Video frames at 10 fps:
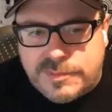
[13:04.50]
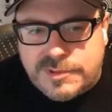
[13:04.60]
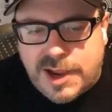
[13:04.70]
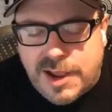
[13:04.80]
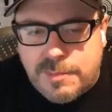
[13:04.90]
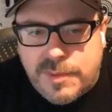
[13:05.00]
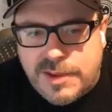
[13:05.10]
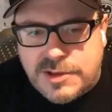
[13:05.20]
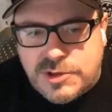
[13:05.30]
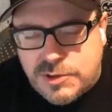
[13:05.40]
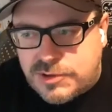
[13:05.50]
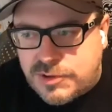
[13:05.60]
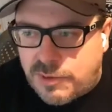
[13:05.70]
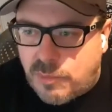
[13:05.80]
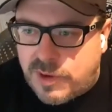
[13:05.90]
type, it's
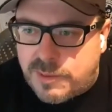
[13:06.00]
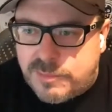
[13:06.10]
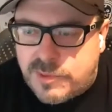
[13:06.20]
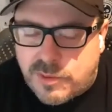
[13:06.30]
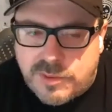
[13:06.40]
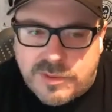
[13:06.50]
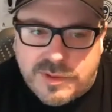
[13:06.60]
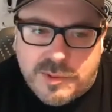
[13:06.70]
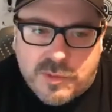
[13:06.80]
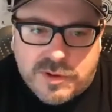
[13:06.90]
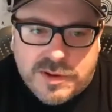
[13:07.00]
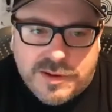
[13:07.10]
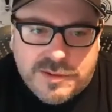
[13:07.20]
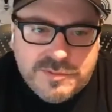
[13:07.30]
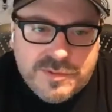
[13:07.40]
usually what I'm currently working
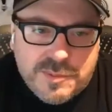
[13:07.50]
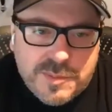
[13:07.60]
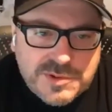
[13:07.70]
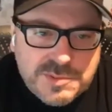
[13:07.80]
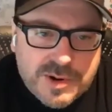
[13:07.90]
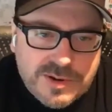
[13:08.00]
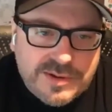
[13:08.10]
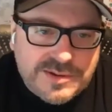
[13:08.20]
on for the most part.